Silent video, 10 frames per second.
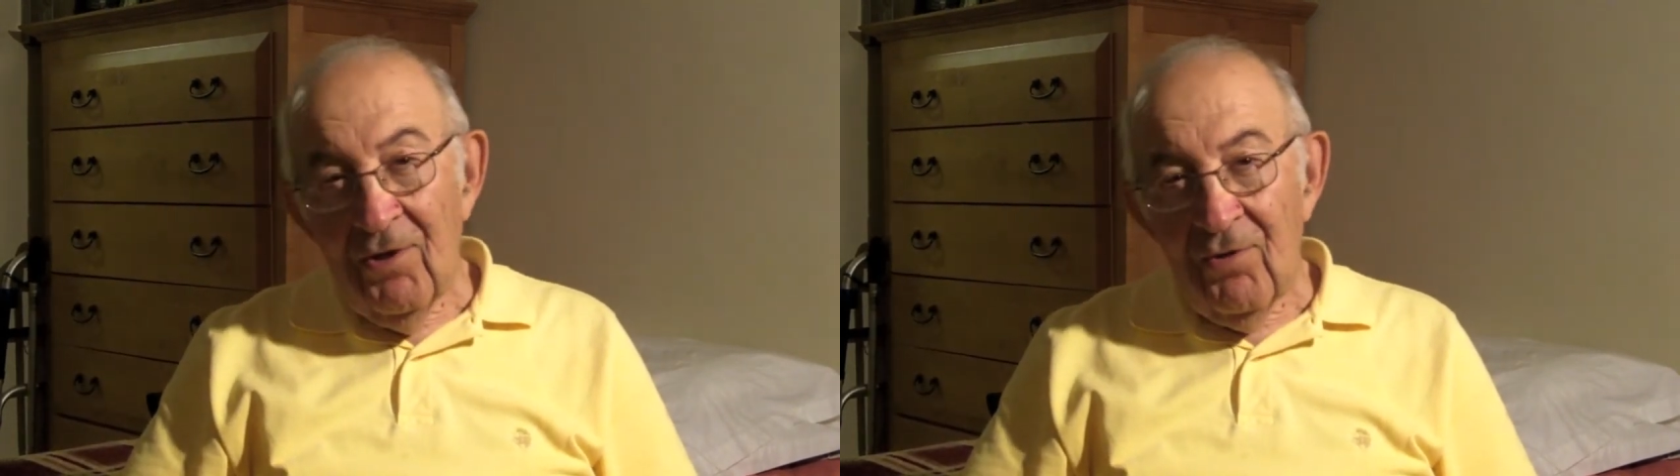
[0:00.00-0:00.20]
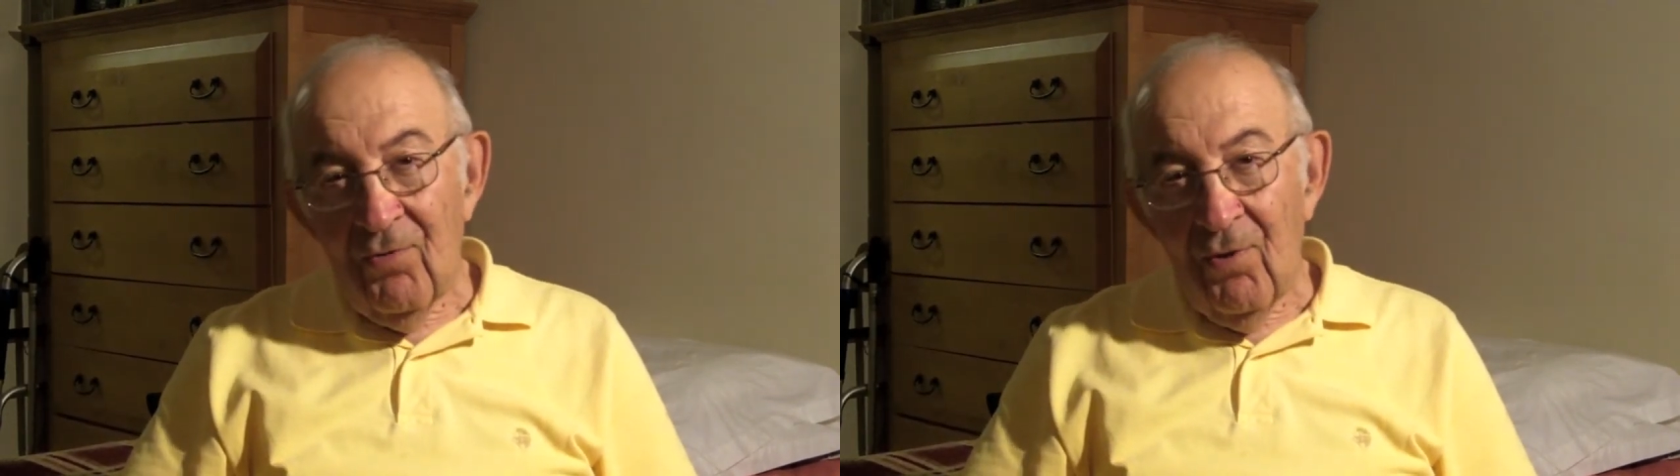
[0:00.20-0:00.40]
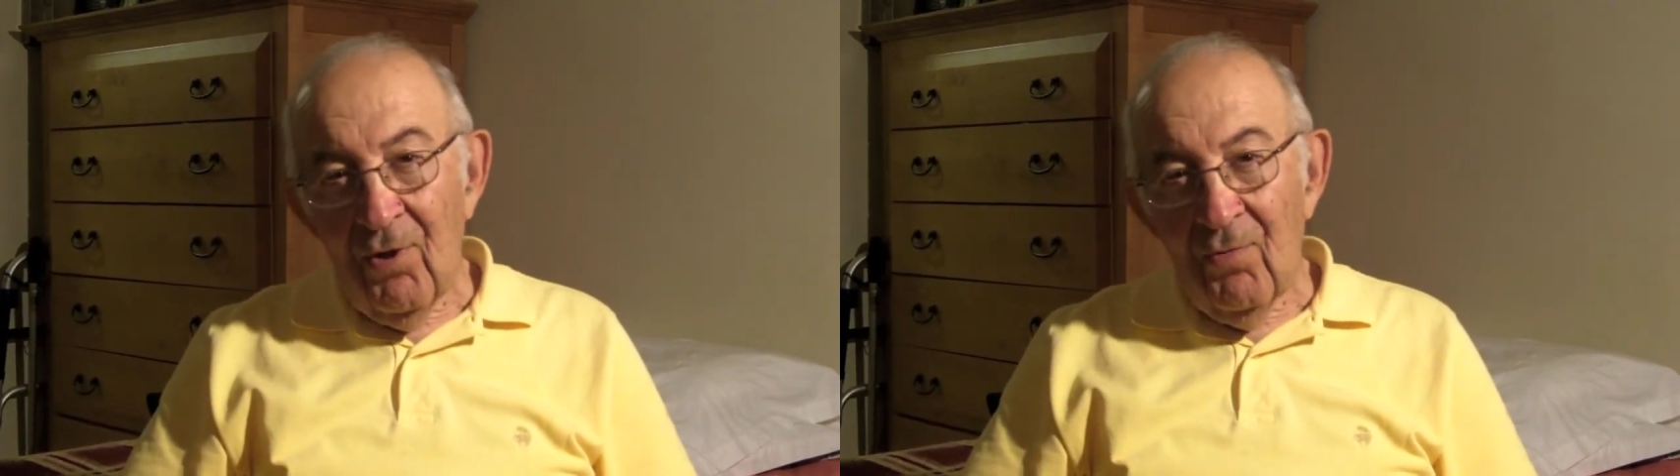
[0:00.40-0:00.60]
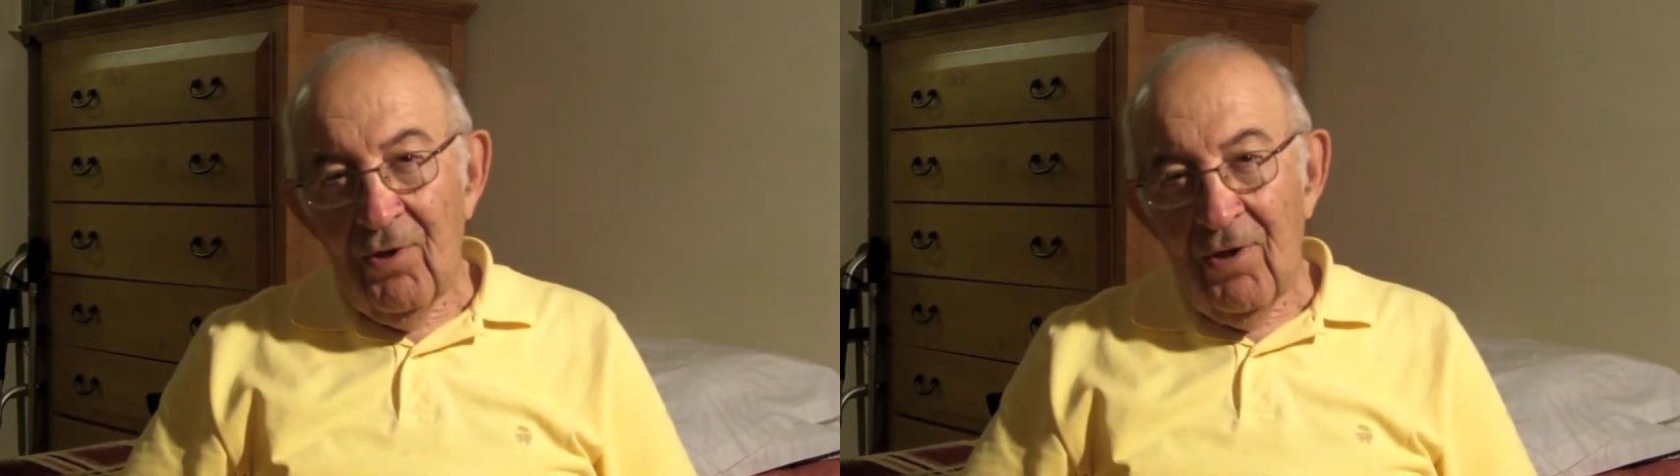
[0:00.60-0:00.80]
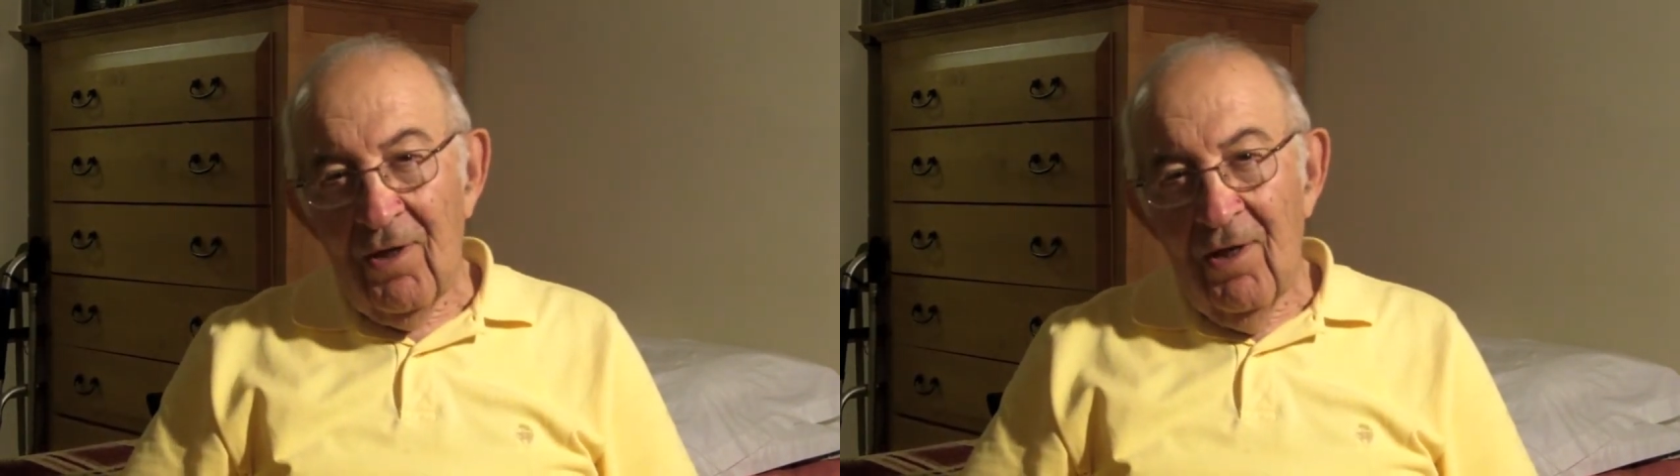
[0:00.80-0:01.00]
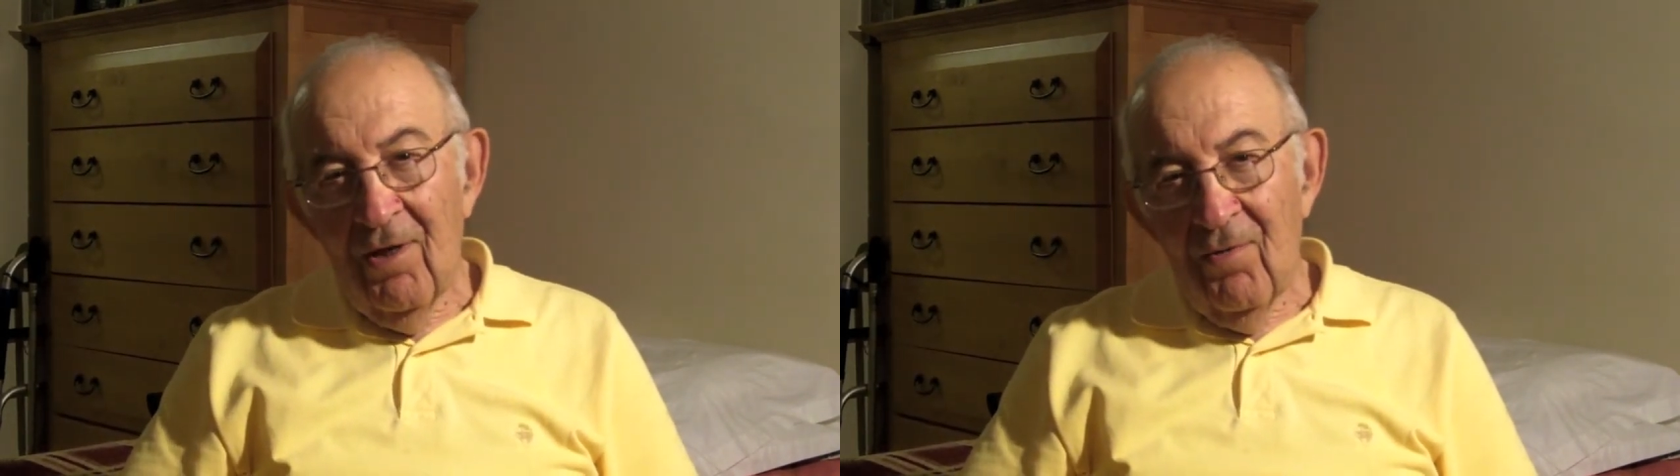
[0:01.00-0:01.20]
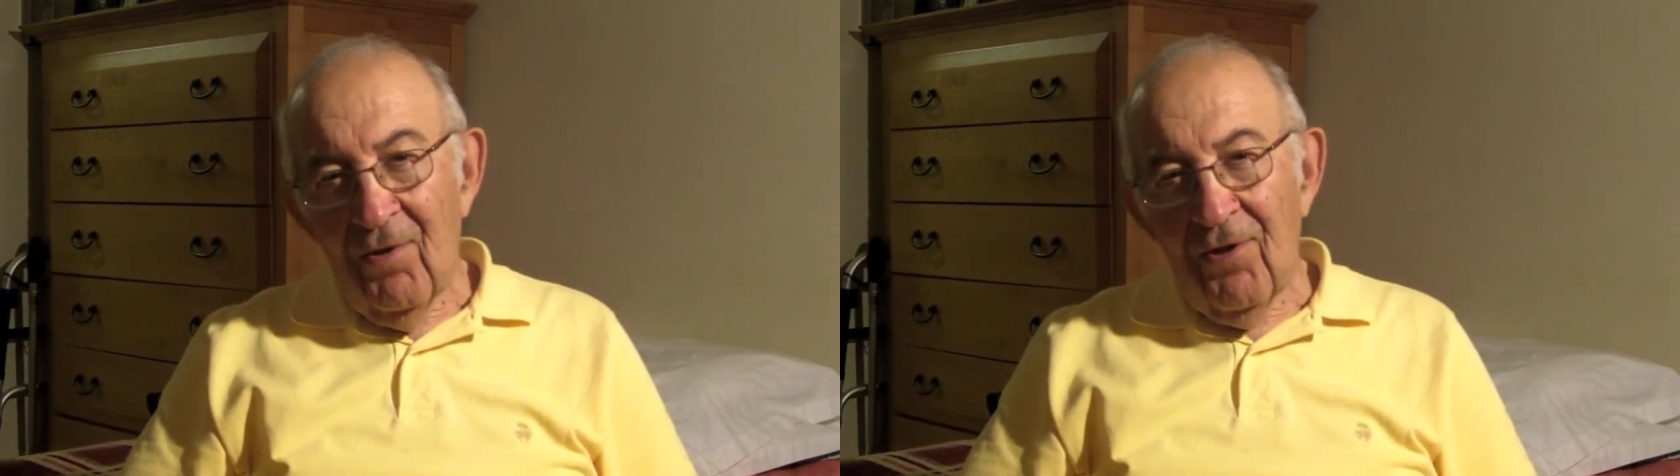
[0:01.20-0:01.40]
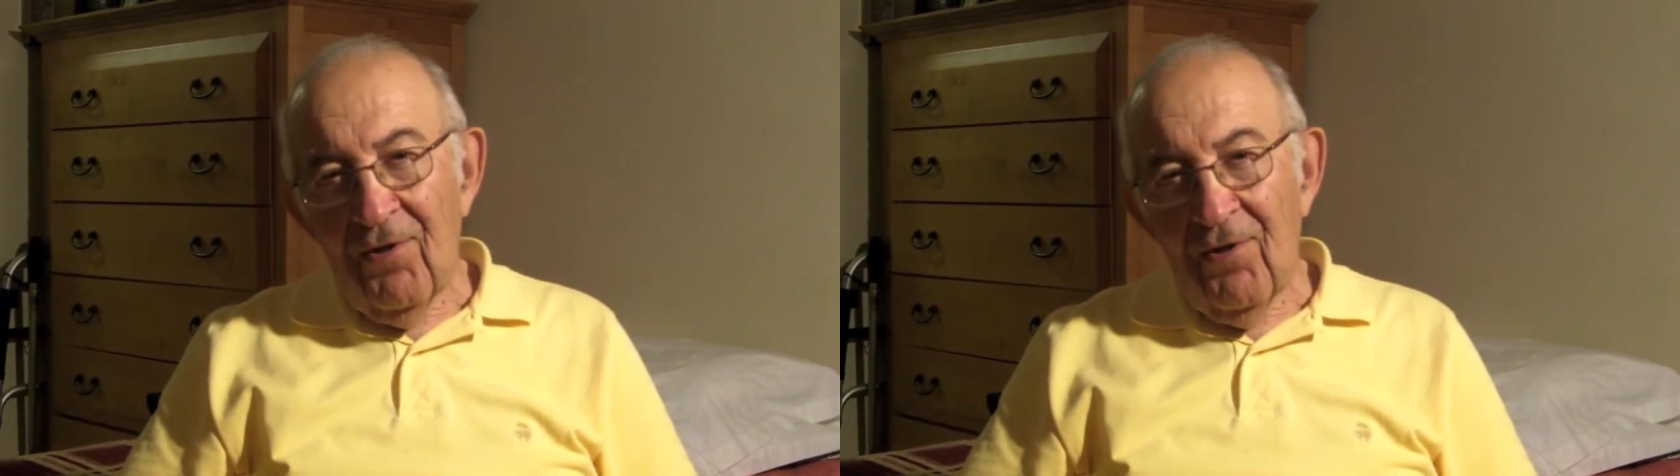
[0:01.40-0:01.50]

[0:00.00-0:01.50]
and the truck would